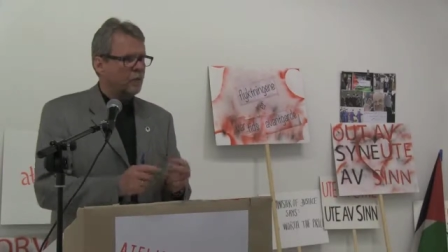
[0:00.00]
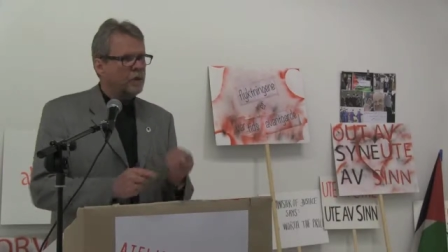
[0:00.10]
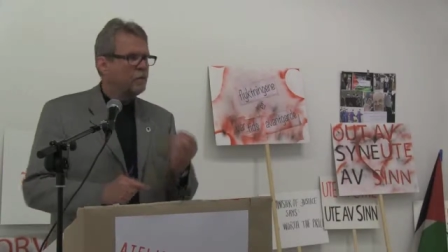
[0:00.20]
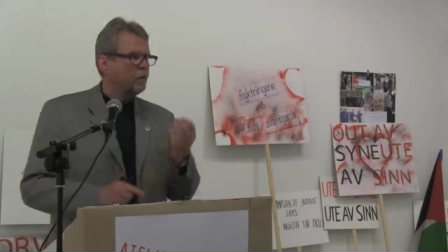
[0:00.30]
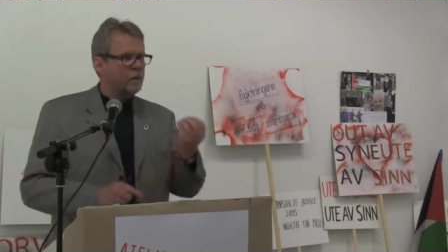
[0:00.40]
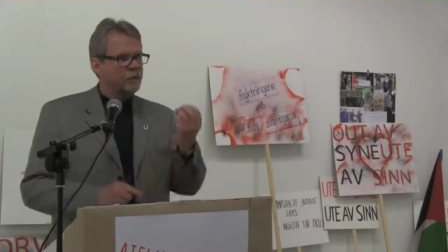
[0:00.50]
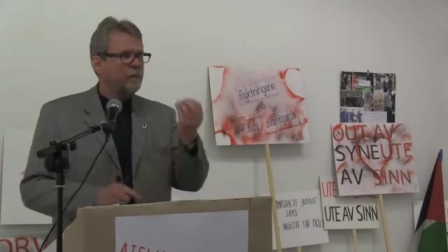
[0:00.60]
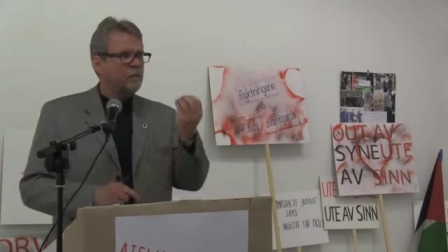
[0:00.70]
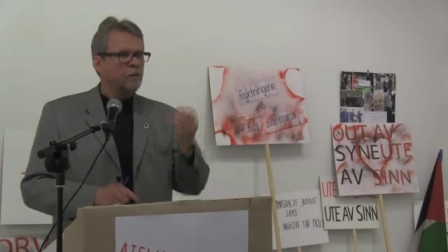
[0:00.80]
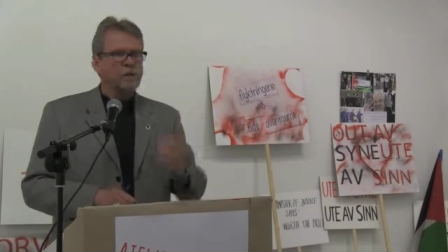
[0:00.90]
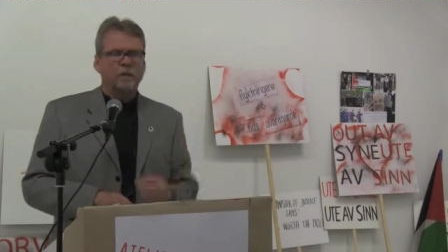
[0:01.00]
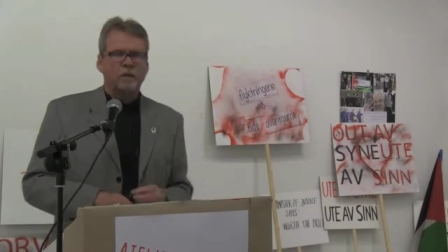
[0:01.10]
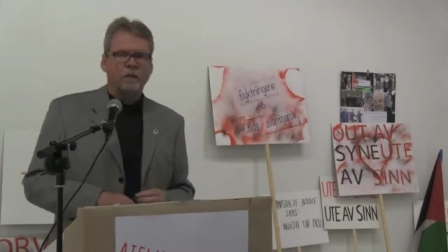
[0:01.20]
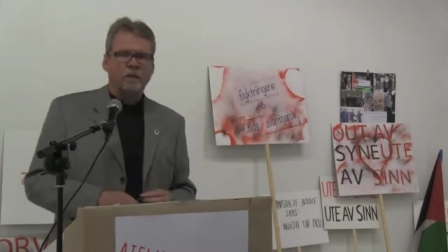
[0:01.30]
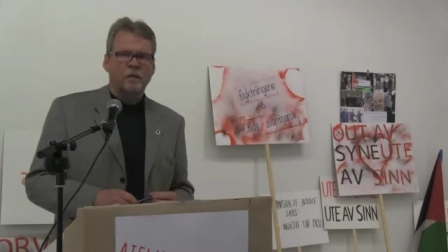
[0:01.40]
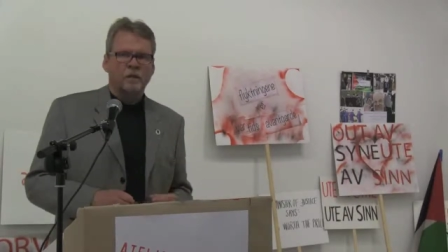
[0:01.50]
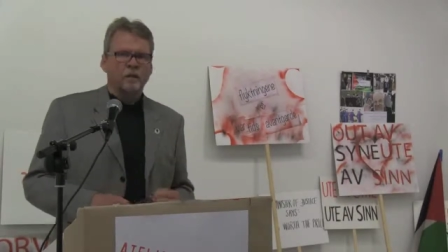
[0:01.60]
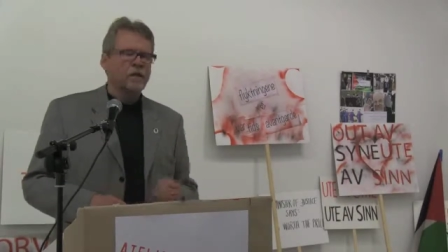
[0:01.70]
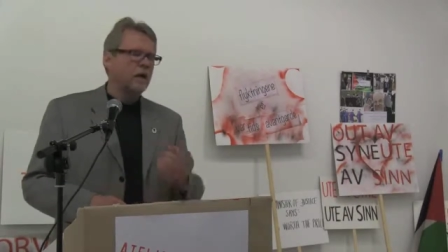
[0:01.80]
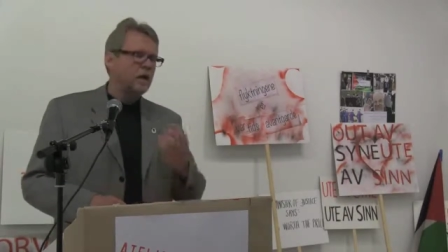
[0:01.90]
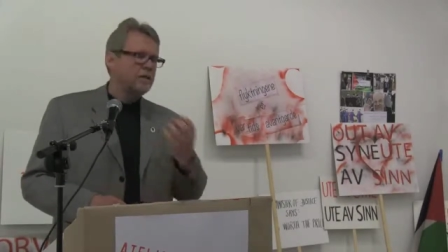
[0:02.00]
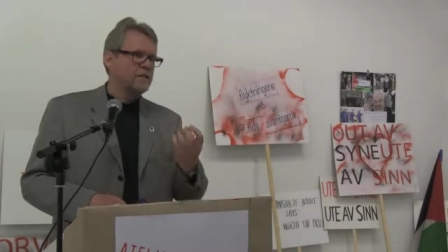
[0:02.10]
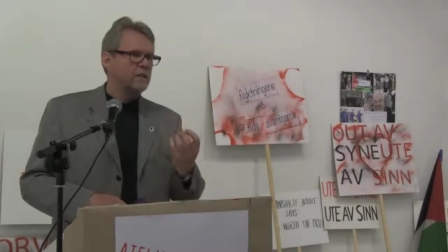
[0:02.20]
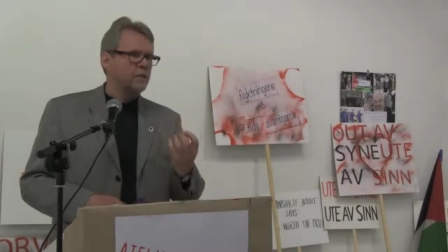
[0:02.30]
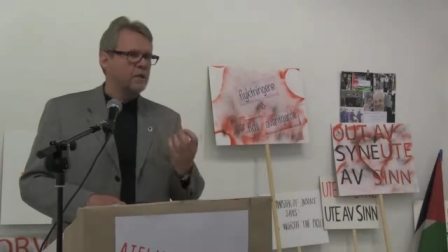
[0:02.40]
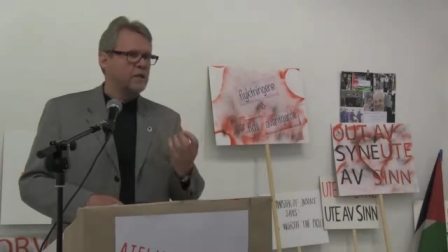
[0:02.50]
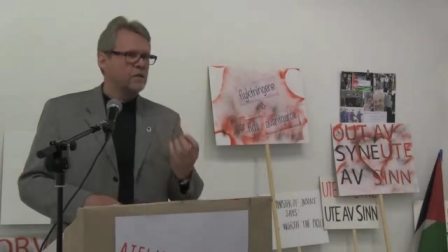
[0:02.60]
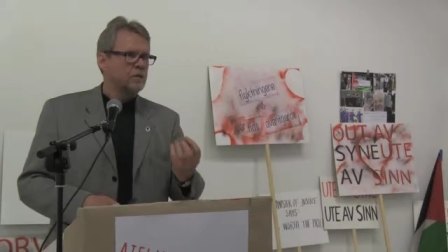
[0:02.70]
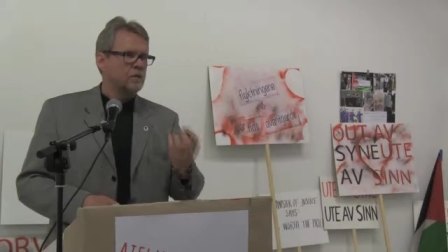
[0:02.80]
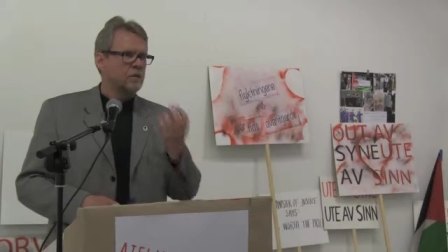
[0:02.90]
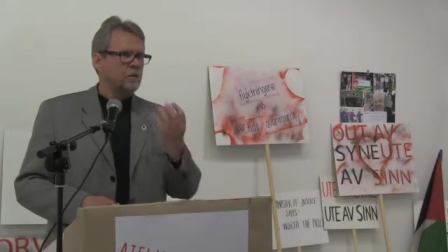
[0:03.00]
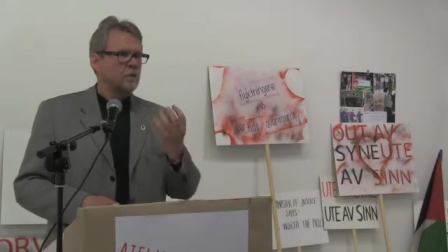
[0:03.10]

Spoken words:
we want the people with the highest education